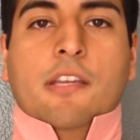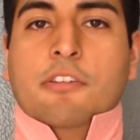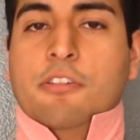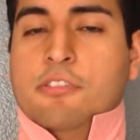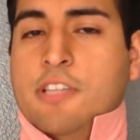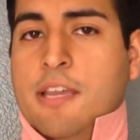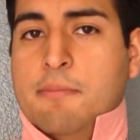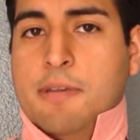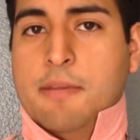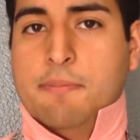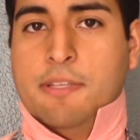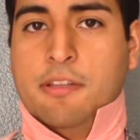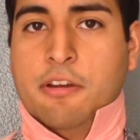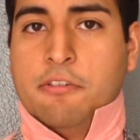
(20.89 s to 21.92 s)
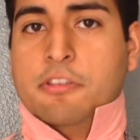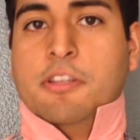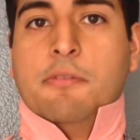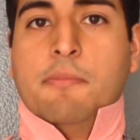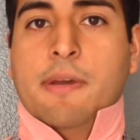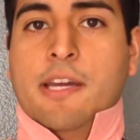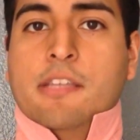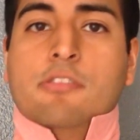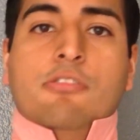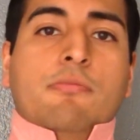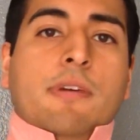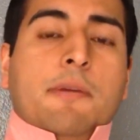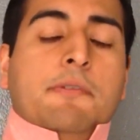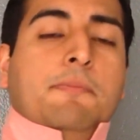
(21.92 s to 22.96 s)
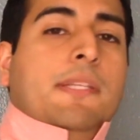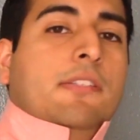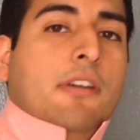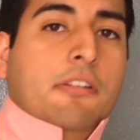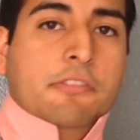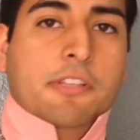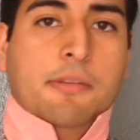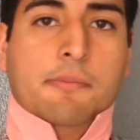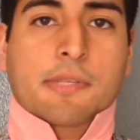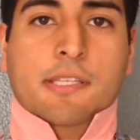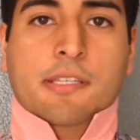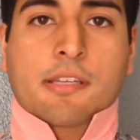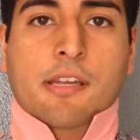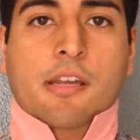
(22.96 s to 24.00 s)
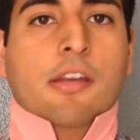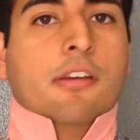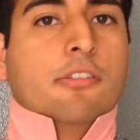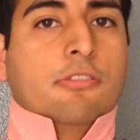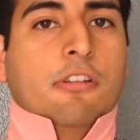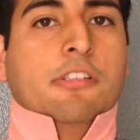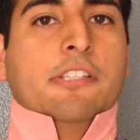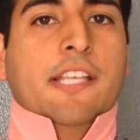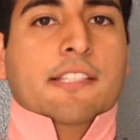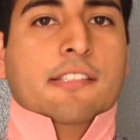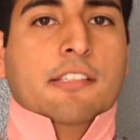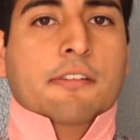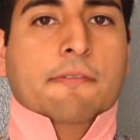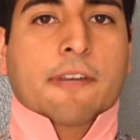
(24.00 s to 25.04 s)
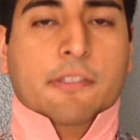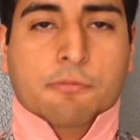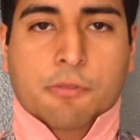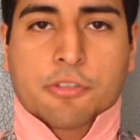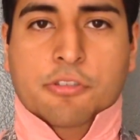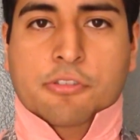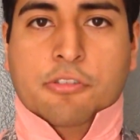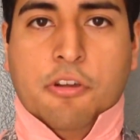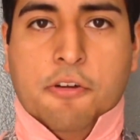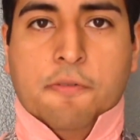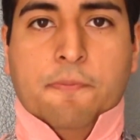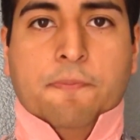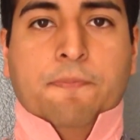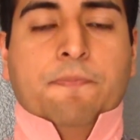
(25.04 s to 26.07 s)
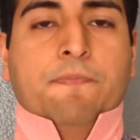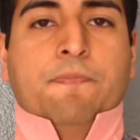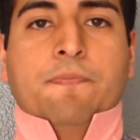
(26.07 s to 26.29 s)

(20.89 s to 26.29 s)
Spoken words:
Now your tie might be longer than mine, you might be taller than me, so all of that's going to affect where you start.